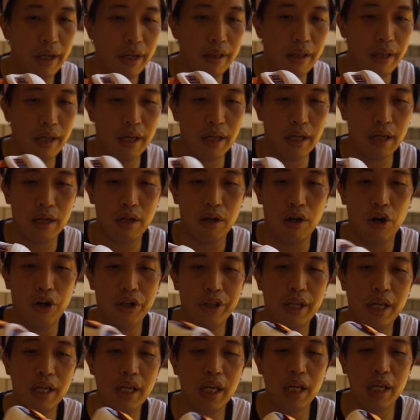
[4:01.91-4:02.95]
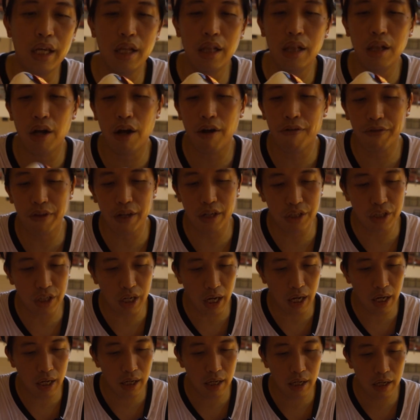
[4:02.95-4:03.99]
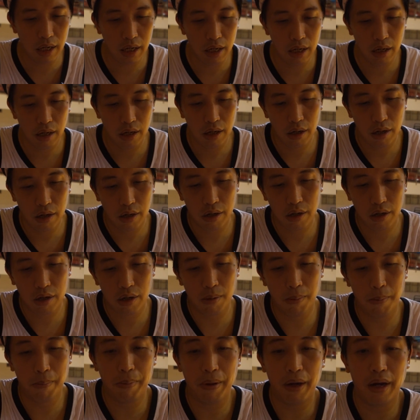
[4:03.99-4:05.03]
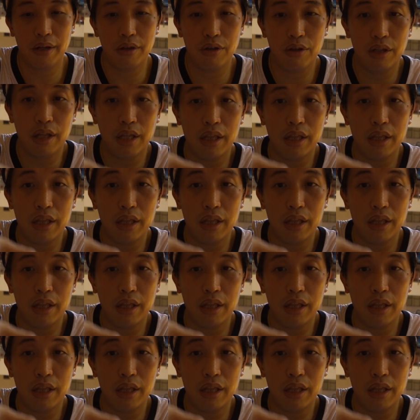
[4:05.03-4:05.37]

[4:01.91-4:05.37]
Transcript: I think, on the heel of the JA compared to the